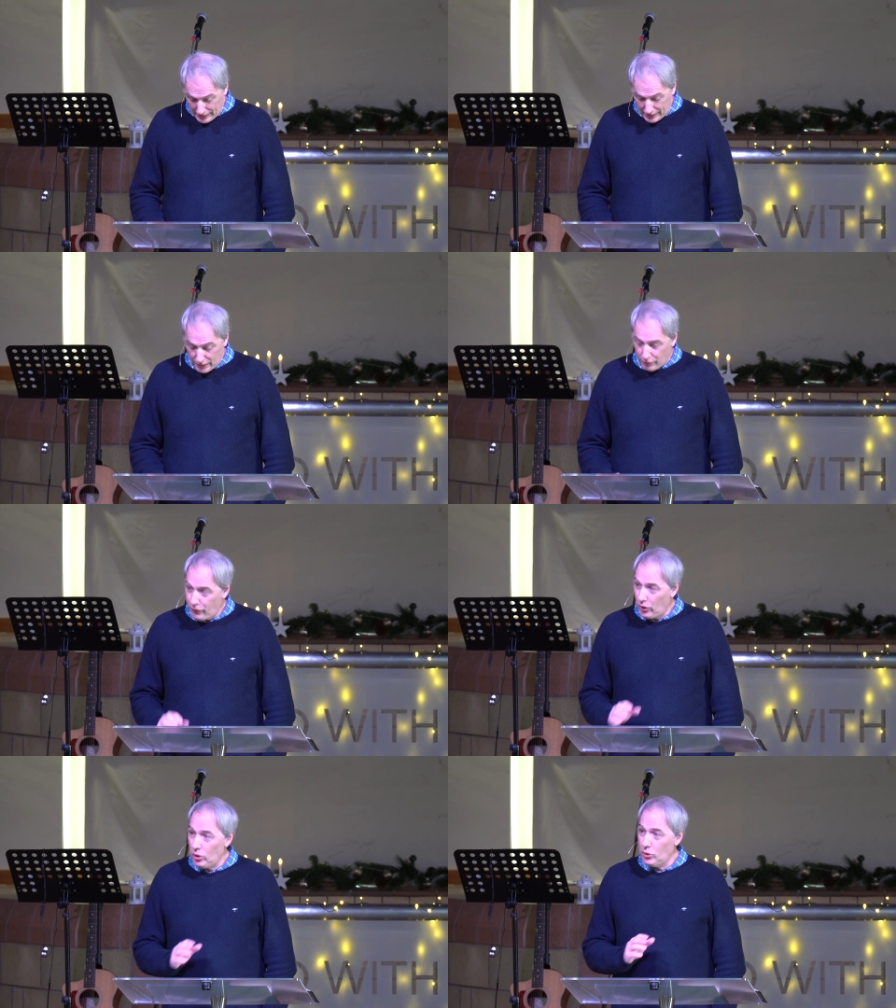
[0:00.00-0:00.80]
And it
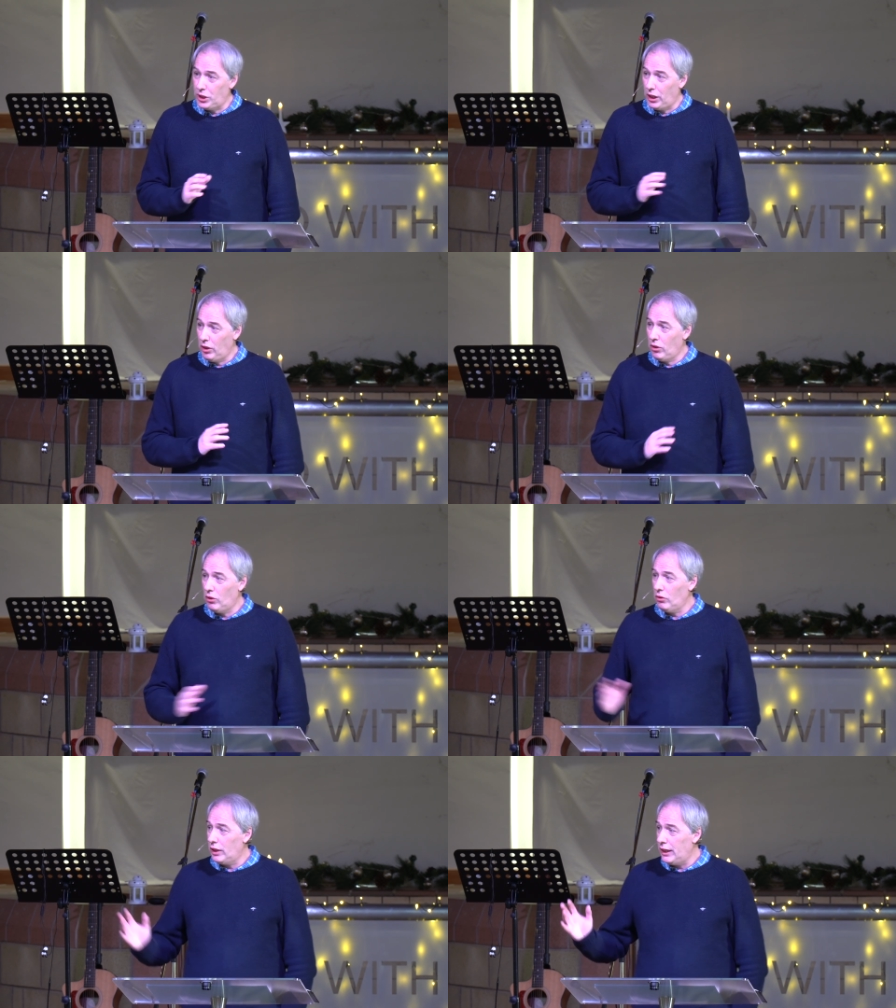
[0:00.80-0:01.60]
follows in a
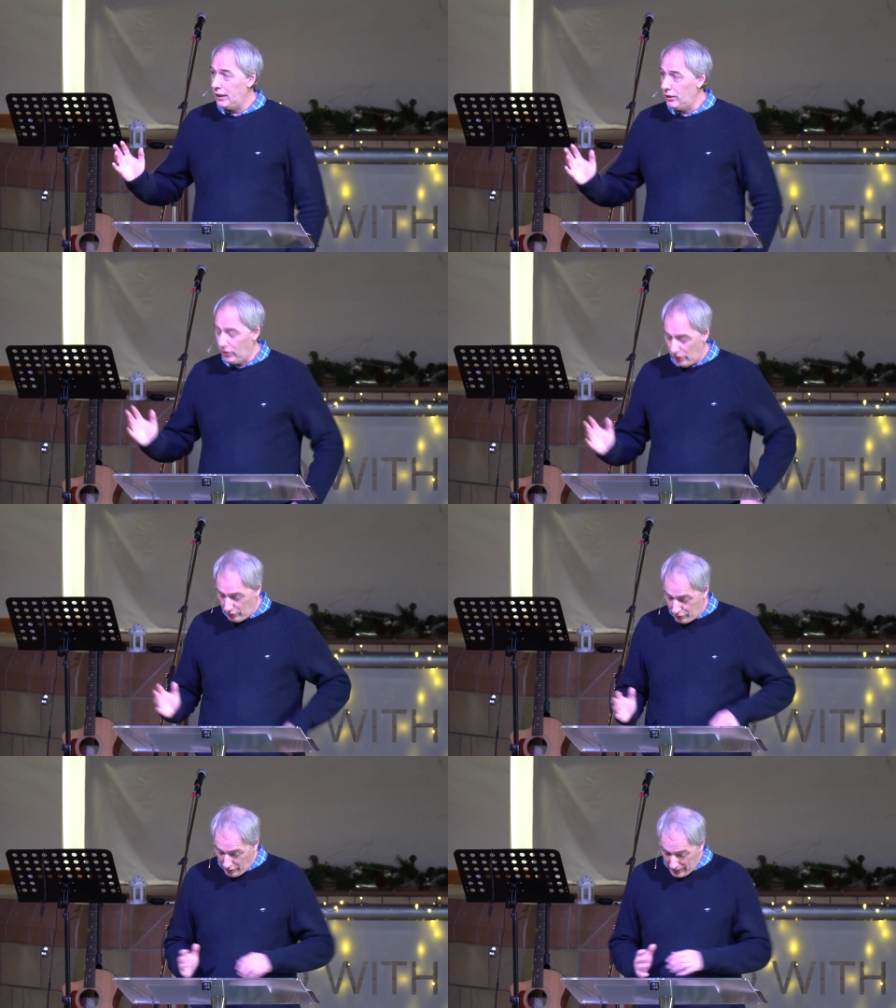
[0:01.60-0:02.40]
long line
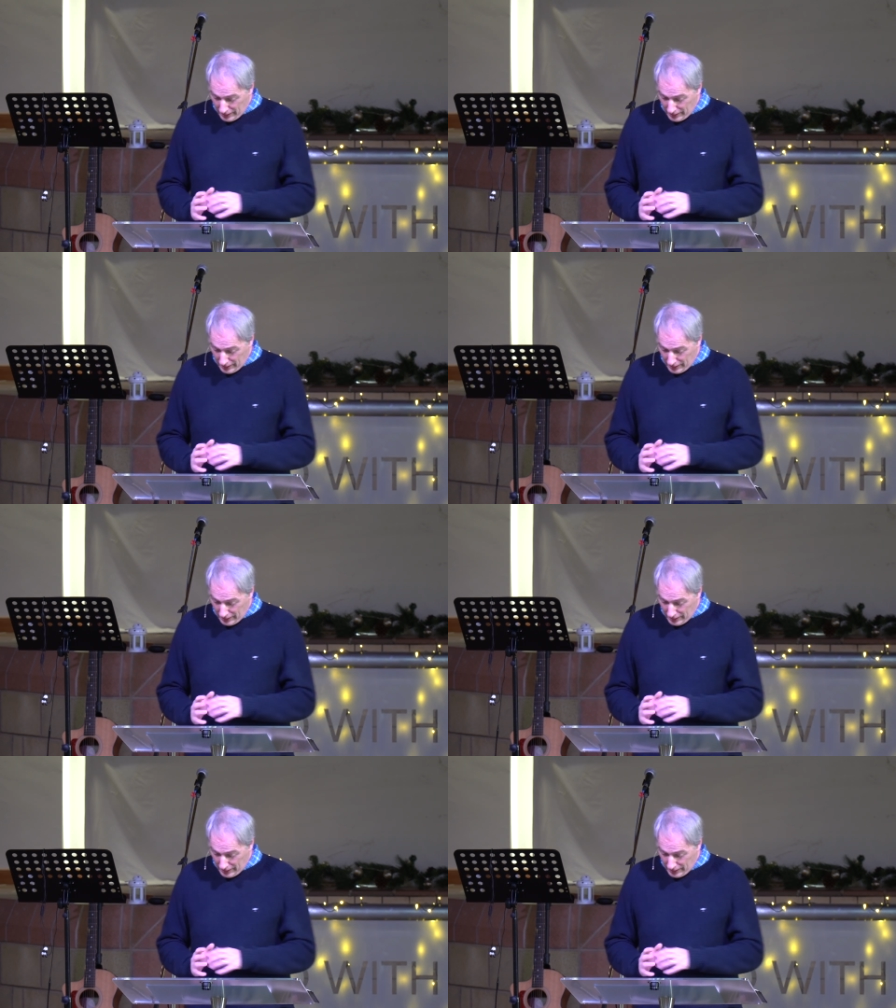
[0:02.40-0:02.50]
of